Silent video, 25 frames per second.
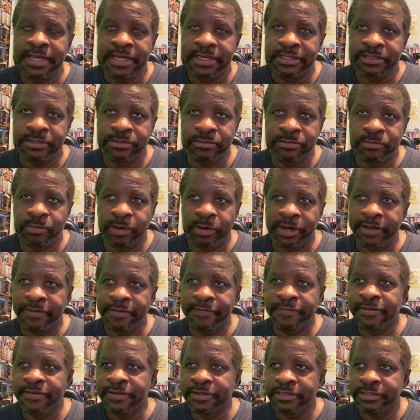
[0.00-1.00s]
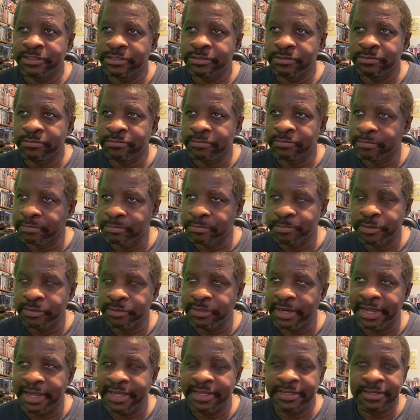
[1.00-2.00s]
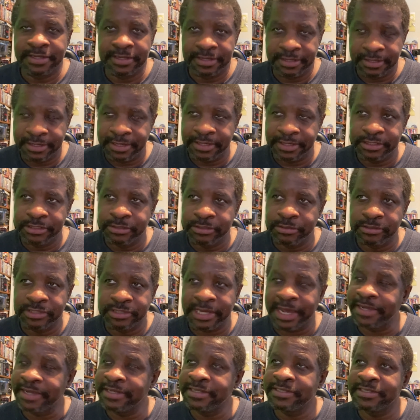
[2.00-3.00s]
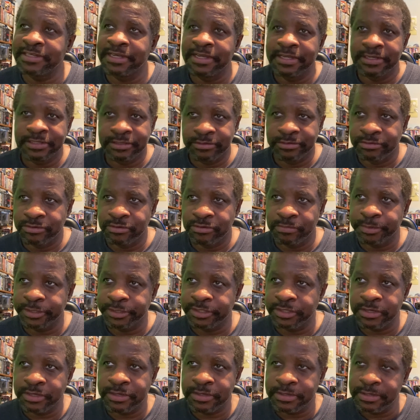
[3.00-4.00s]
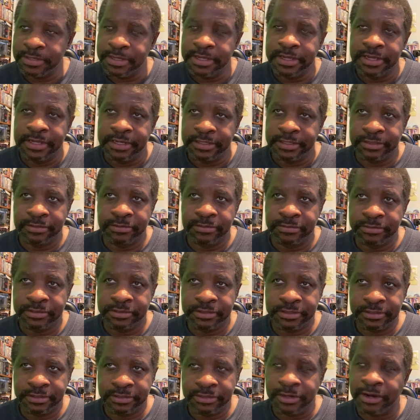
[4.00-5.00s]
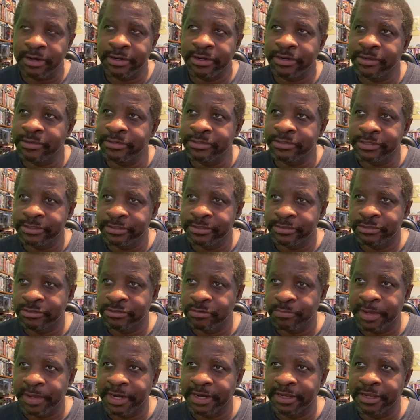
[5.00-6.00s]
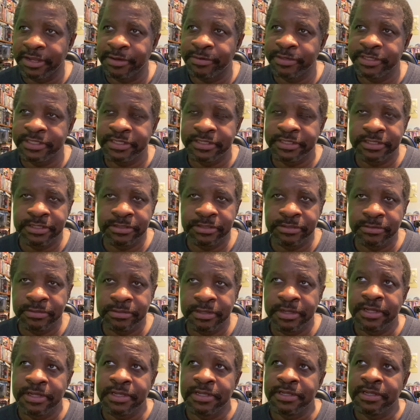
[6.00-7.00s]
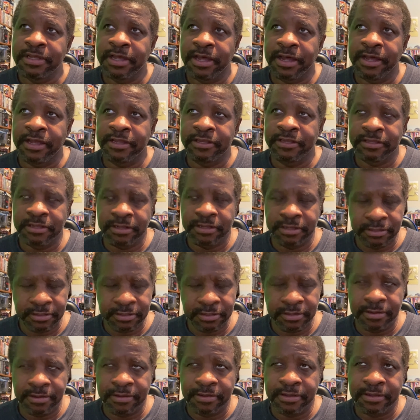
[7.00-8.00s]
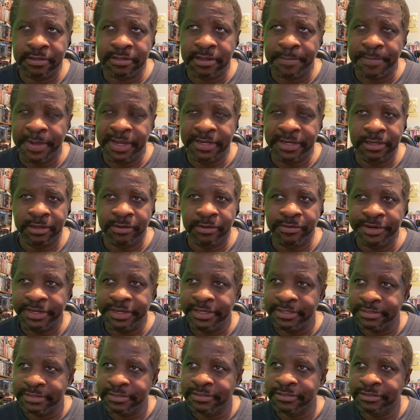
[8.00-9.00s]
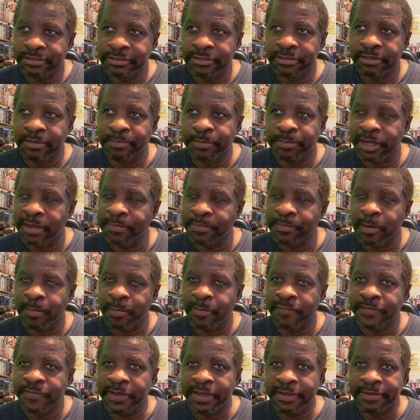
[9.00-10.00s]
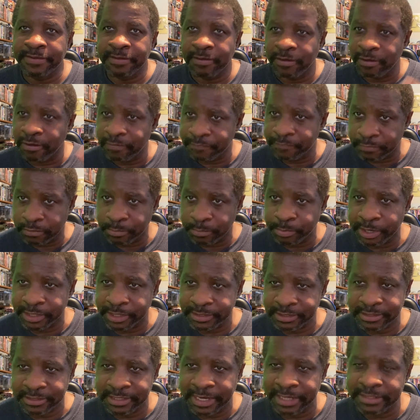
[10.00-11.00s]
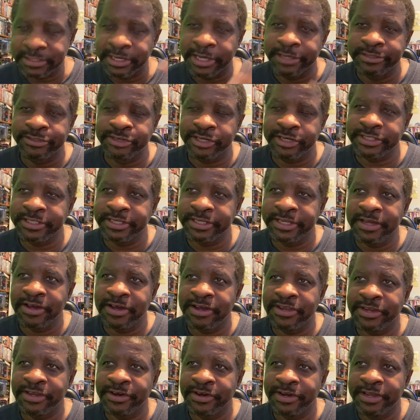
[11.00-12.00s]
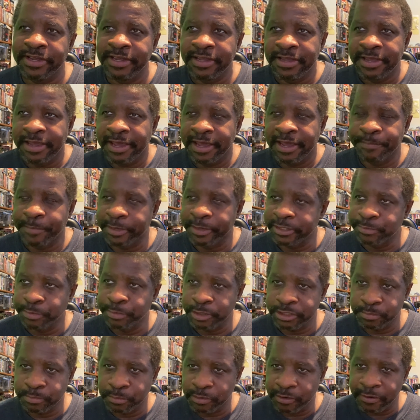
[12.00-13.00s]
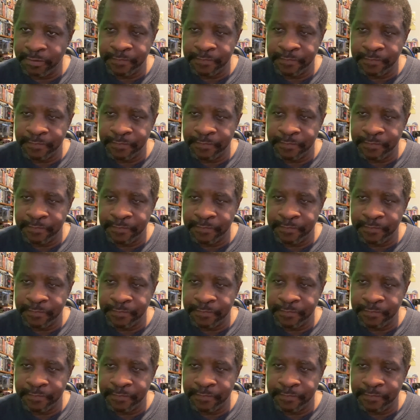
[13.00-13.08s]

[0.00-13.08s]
to What If to Moon Knight to Titans to Doom Patrol to Stargirl to Superman and Lois to uh, The Mandalorian to The Book of Boba Fett. All four parts of Zack Snyder's Justice League on there and much, much more.